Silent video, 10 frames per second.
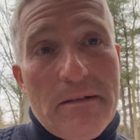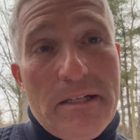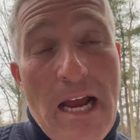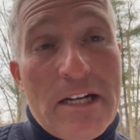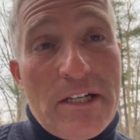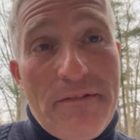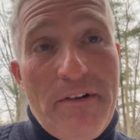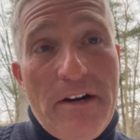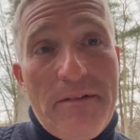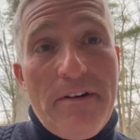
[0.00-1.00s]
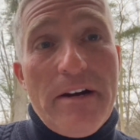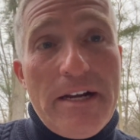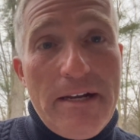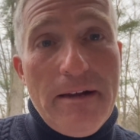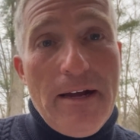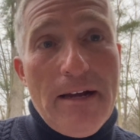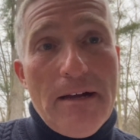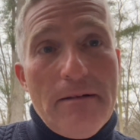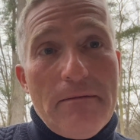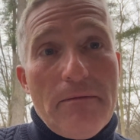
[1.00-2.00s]
It's actually very, very
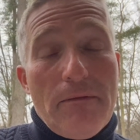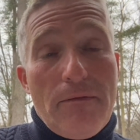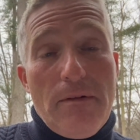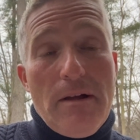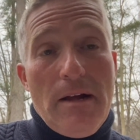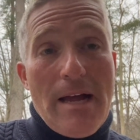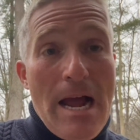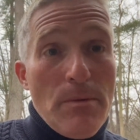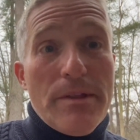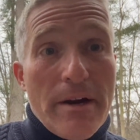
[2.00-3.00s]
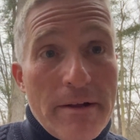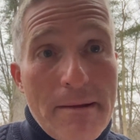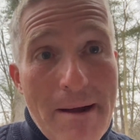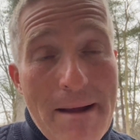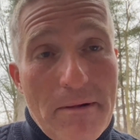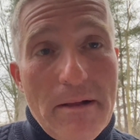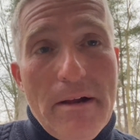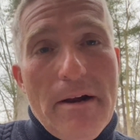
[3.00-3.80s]
uh, uh, out there in the Bible.